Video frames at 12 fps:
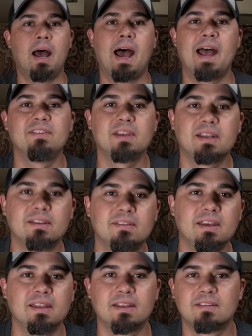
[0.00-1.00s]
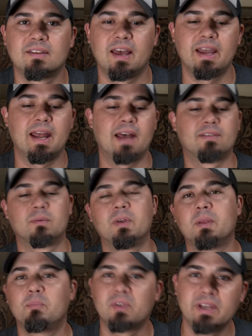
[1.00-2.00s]
As you can see, this light has a
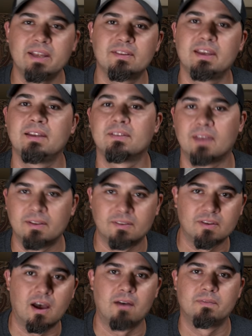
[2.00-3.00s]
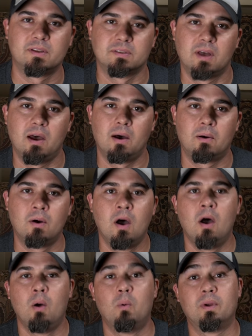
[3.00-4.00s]
really pleasing and soft glow,
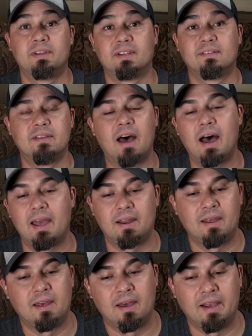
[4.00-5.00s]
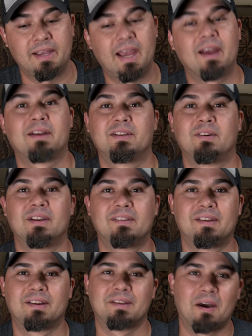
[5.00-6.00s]
which is not a
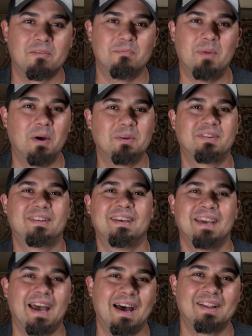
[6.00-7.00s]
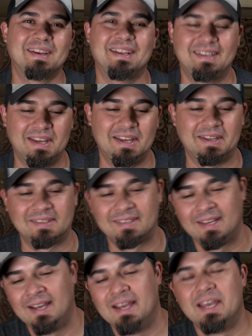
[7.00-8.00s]
characteristic of most
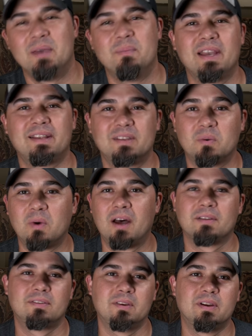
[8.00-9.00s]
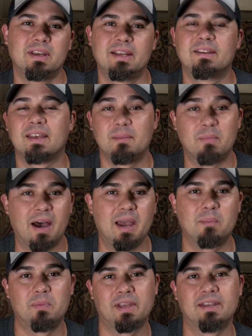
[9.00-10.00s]
LEDs. It makes it well suited, in my
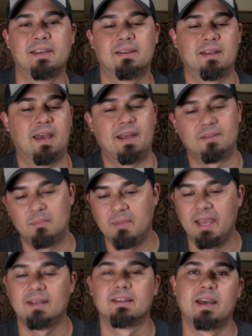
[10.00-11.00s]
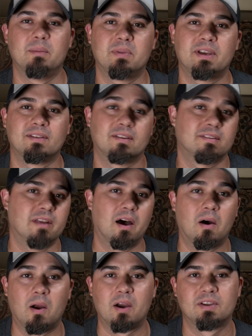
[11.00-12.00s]
opinion, as a main light because it's
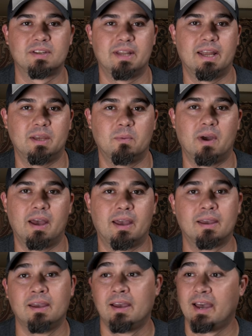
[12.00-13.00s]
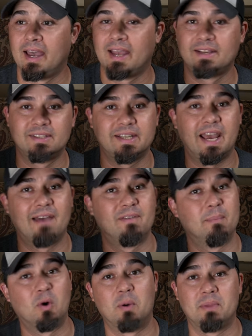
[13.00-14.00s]
not harsh in any way. I actually have
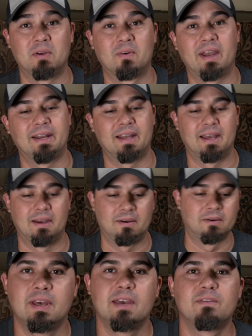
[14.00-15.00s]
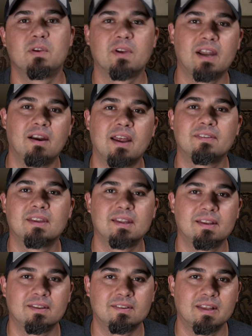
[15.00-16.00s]
them on me right now. If you're interested
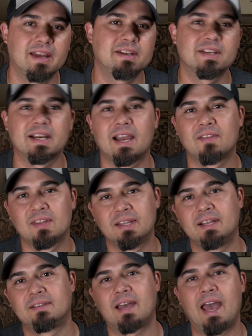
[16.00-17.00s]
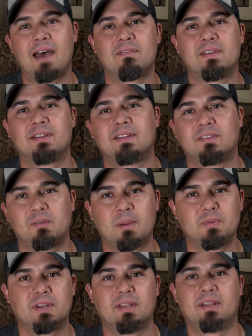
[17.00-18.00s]
in this light, check out the links I have in the
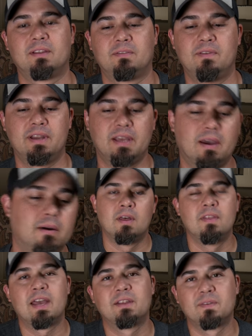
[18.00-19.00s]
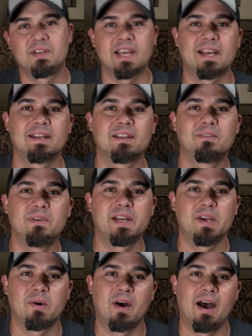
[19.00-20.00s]
description of this video. Thanks for checking this
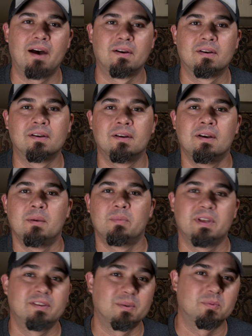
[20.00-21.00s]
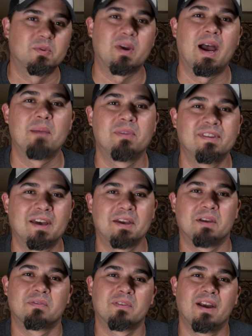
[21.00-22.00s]
video out. Please subscribe and tell
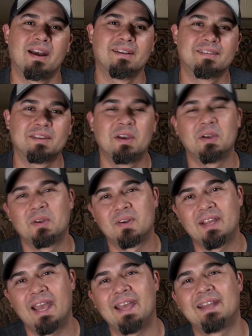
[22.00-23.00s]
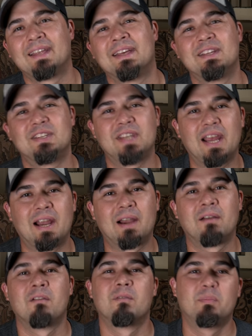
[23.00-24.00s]
your friends. Create,
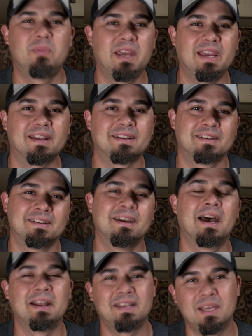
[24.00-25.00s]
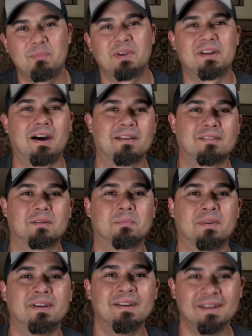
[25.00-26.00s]
share, repeat, and keep it
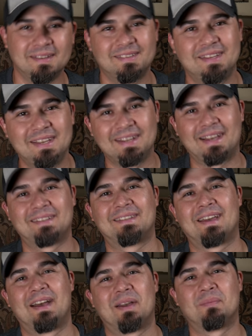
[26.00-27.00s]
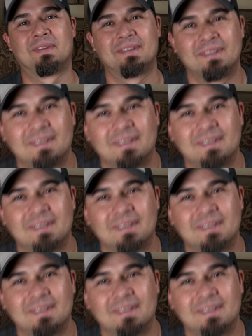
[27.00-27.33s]
awesome. See you next time.